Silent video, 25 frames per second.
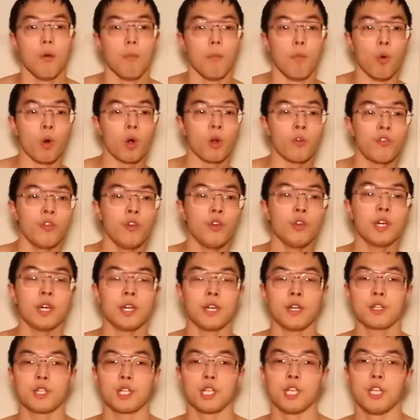More food
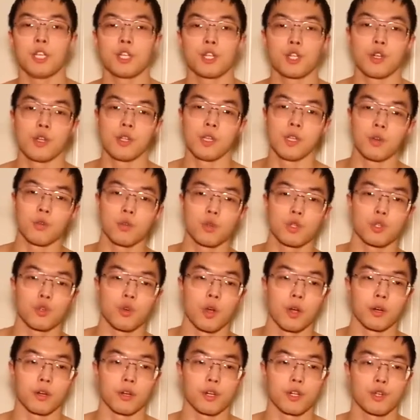energy should equal
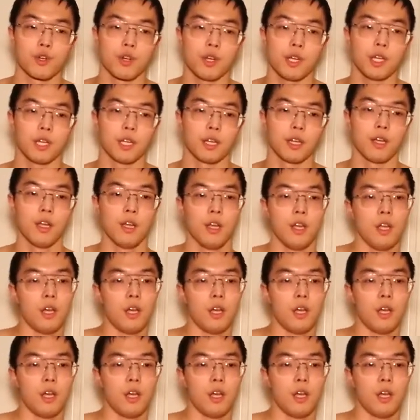stronger training.